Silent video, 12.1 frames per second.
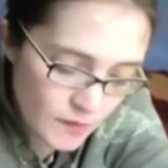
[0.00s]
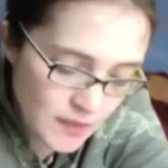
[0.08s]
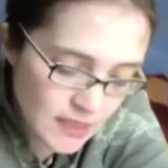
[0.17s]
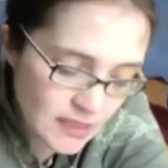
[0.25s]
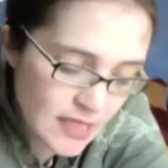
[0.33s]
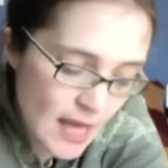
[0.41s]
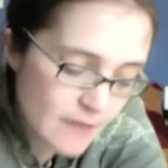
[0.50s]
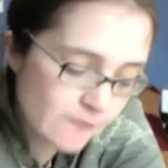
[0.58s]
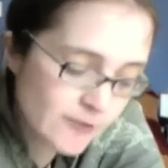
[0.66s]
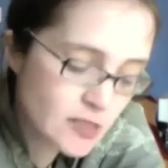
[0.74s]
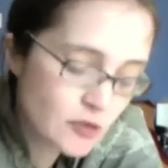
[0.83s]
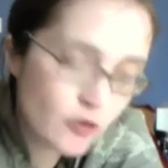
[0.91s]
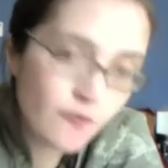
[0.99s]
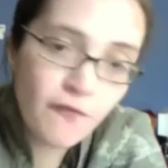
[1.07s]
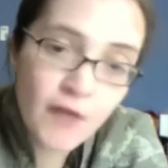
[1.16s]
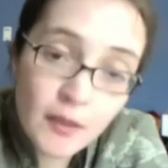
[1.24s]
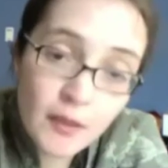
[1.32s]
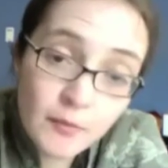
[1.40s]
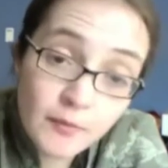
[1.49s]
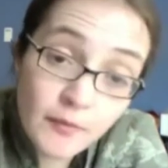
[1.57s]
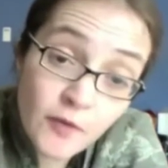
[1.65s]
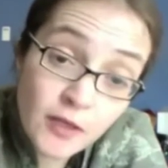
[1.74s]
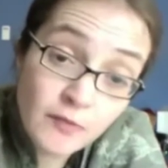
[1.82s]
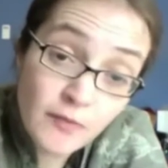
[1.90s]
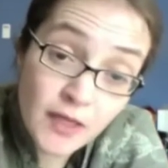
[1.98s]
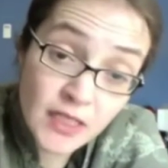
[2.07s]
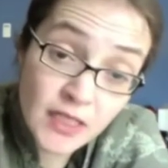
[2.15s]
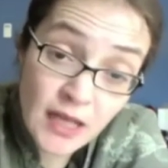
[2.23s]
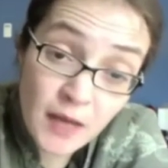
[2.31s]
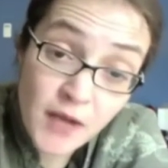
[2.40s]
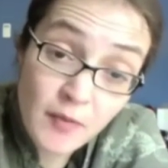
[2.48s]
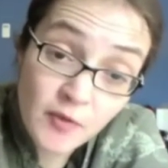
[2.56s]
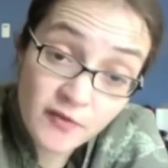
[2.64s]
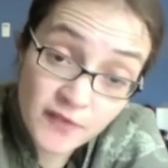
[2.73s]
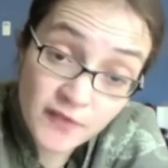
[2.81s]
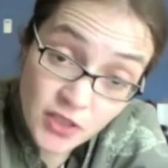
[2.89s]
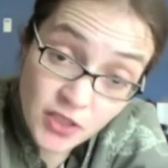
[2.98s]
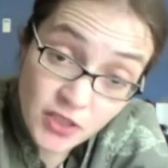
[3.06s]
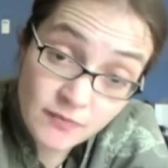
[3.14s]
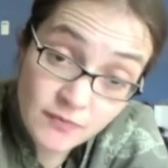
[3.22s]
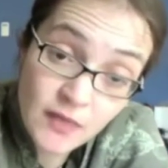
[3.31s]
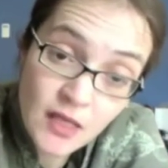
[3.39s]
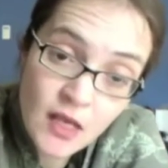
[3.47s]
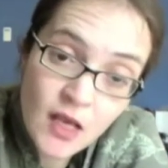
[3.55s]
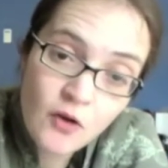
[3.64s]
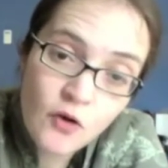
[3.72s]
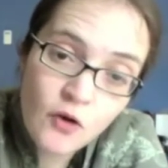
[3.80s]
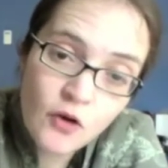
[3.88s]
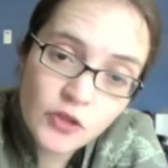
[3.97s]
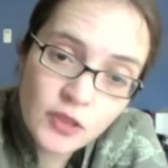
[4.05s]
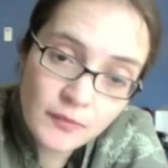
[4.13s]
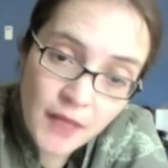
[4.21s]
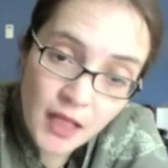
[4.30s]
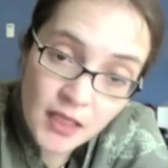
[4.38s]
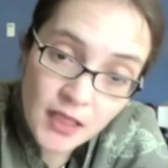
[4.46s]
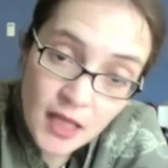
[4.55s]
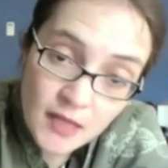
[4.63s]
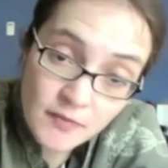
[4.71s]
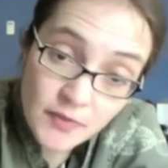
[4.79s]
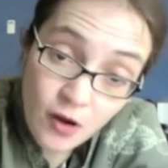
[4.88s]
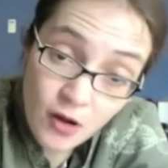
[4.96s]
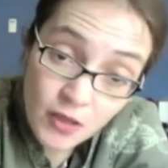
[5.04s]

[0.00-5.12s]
At the time, we saw a film with Marina Abramovic called Balkan Baroque